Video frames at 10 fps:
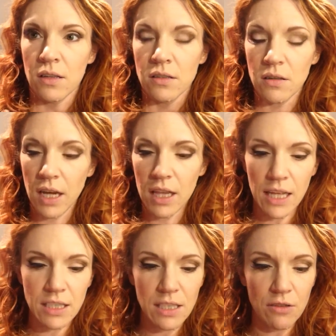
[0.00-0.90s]
So again,
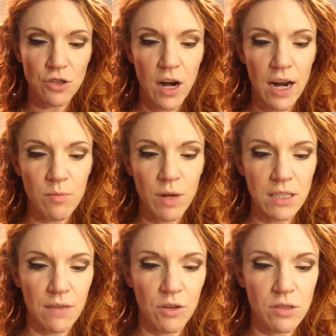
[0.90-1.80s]
that's still drying
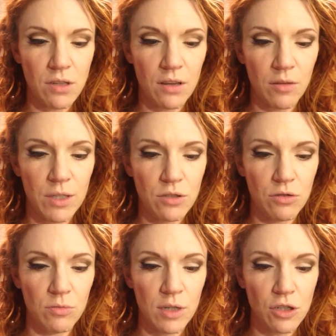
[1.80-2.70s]
because I've used a little bit
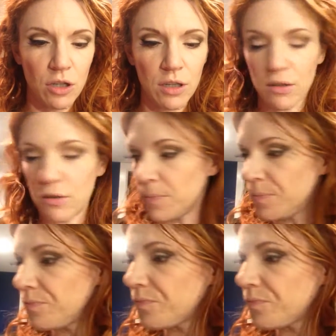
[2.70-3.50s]
too much glue.